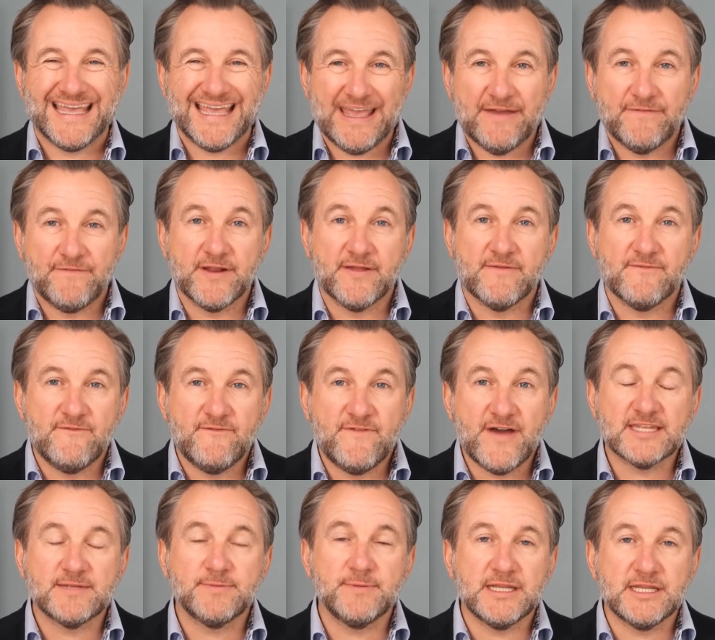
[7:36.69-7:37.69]
If an
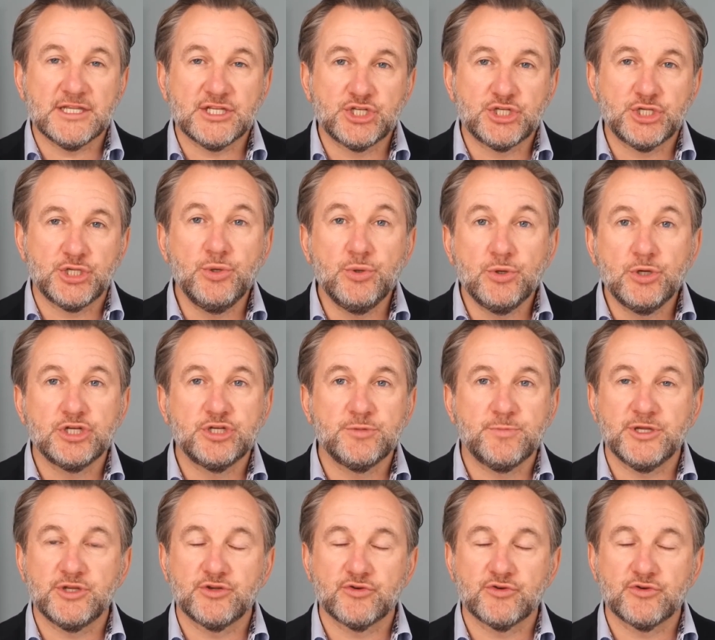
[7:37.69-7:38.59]
investment is too good to be